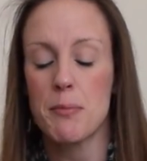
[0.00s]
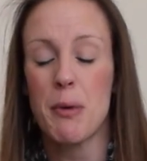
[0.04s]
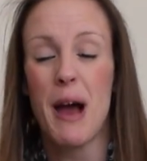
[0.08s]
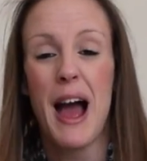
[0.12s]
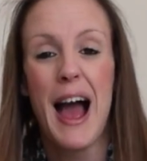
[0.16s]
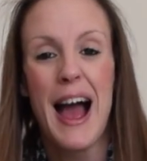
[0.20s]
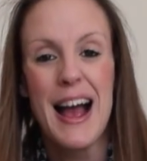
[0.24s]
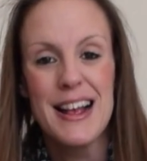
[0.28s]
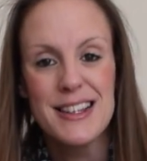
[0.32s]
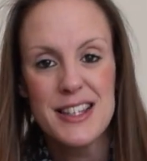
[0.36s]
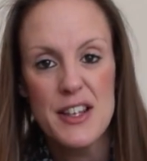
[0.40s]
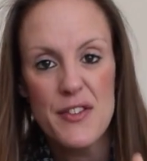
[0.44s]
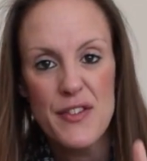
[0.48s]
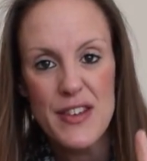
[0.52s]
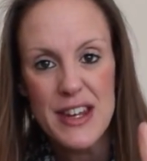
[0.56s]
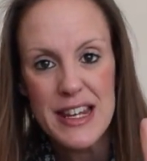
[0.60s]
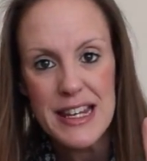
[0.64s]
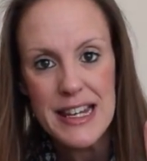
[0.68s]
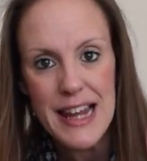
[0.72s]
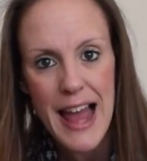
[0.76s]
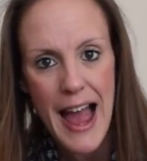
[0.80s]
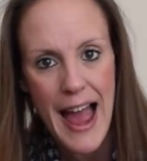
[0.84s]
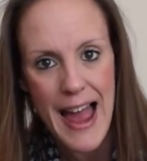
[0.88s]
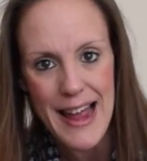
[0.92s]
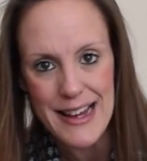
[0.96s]
But as of
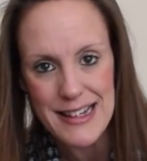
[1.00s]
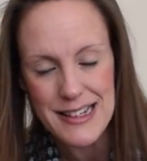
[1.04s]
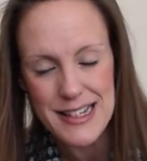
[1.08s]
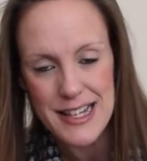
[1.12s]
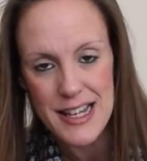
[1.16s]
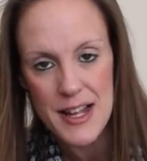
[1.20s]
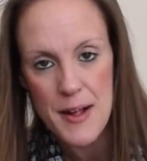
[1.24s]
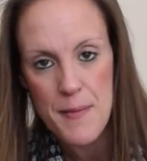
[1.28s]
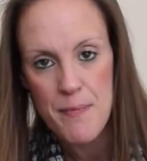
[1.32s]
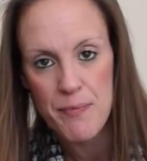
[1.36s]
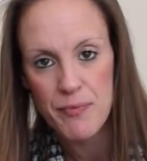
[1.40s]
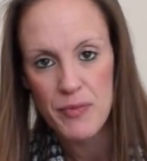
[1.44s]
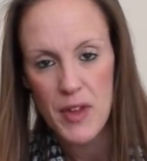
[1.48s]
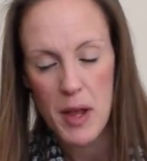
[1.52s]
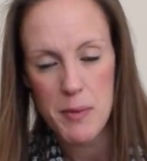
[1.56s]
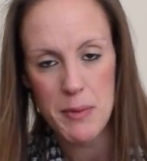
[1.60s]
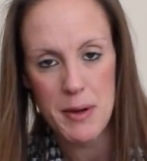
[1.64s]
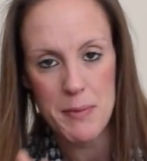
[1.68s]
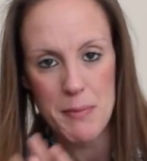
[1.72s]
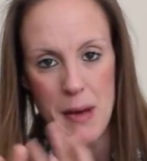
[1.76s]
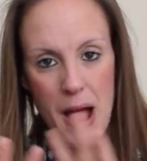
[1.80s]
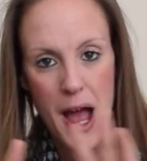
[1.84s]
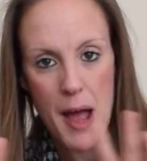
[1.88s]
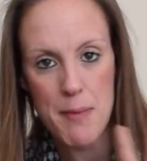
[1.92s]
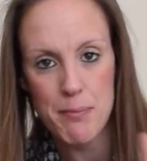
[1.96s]
yet, I mean,
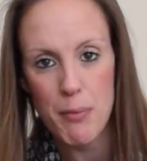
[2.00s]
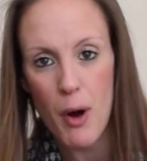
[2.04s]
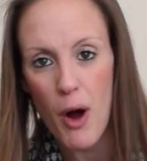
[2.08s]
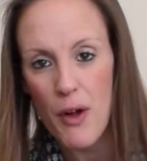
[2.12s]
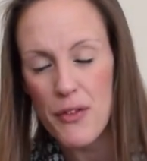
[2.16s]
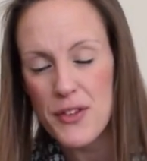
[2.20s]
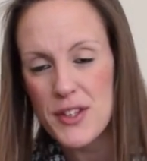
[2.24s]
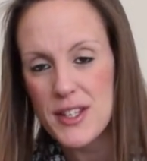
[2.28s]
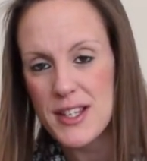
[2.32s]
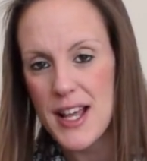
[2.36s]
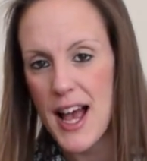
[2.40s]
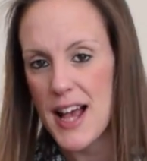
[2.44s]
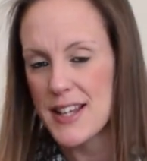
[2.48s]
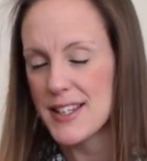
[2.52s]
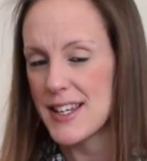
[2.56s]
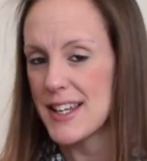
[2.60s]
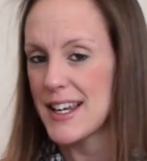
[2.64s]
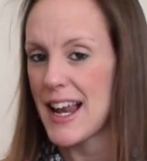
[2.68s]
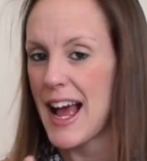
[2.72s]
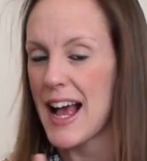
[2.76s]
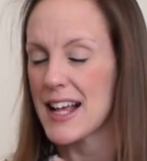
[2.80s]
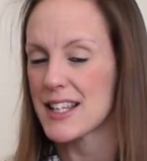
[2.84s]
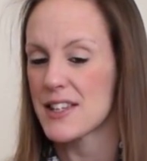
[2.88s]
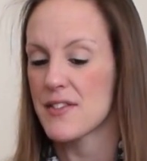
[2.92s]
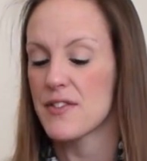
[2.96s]
I'm hypothesizing,
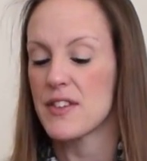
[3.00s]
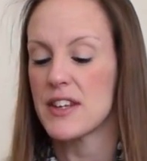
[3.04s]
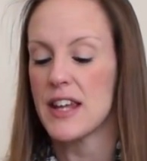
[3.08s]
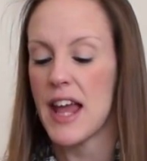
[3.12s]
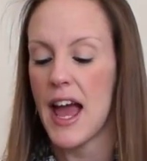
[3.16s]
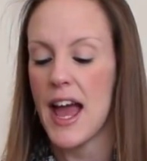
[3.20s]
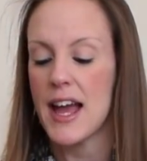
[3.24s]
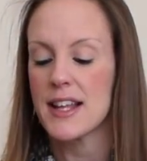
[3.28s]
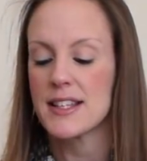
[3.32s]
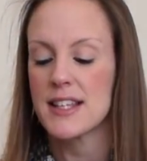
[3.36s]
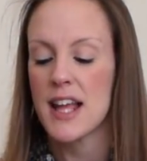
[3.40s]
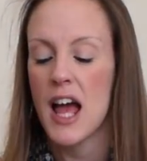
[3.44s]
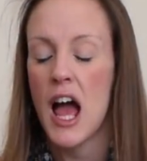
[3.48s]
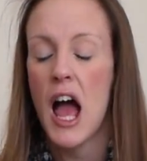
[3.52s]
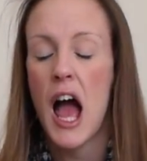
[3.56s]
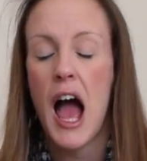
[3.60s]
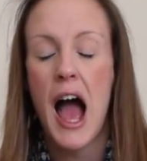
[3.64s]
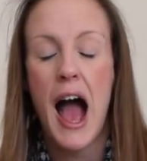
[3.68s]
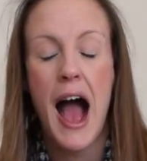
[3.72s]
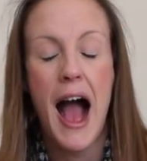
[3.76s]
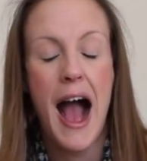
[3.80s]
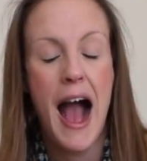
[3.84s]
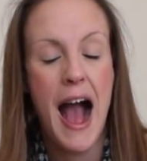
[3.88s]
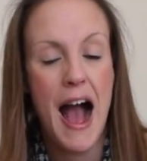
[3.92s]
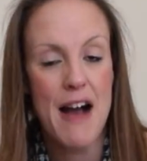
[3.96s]
as of yet,
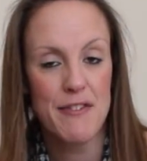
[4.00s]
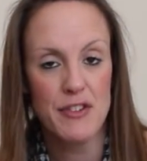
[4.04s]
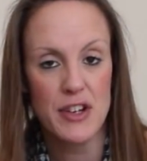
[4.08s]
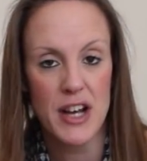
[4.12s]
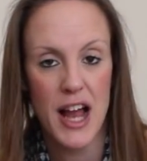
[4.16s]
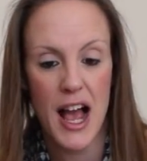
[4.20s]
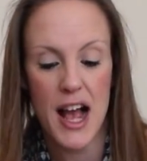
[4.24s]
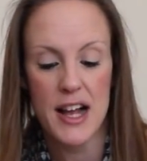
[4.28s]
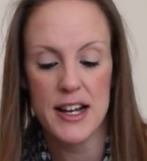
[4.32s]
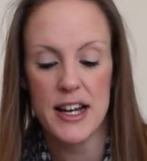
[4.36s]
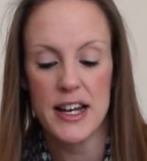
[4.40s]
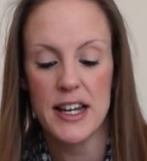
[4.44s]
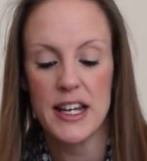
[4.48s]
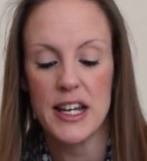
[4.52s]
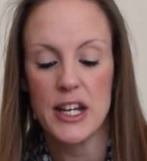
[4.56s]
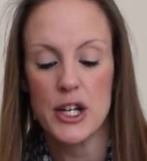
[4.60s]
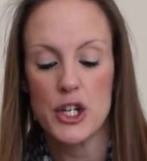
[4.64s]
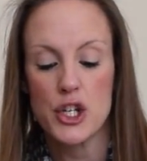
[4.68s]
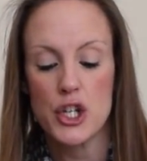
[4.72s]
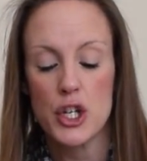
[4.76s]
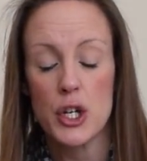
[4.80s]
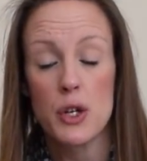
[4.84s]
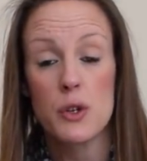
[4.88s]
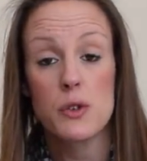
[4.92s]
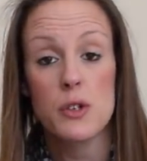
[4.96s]
haven't had any
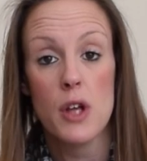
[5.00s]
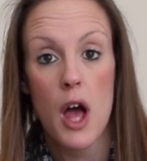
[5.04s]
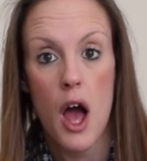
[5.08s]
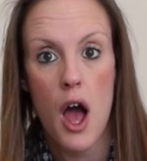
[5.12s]
issues.